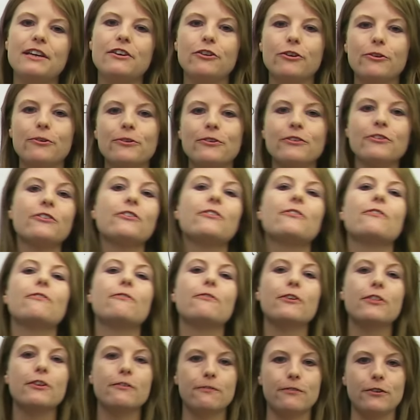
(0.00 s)
be used
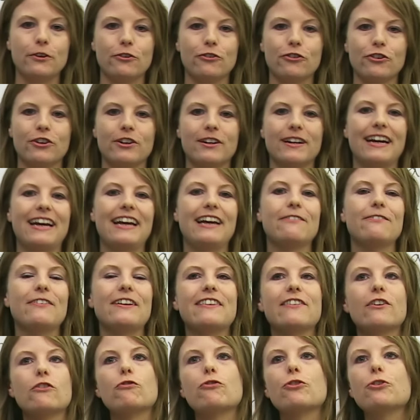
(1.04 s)
for the future if
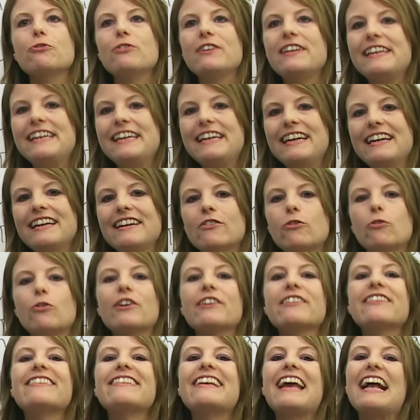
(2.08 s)
it's a routine
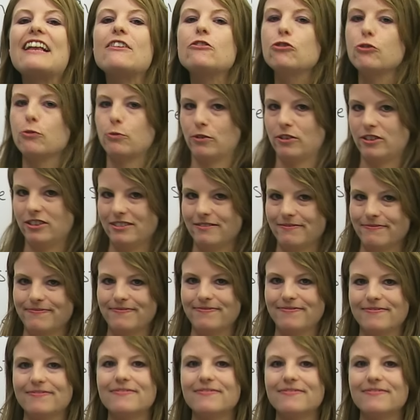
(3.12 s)
or schedule.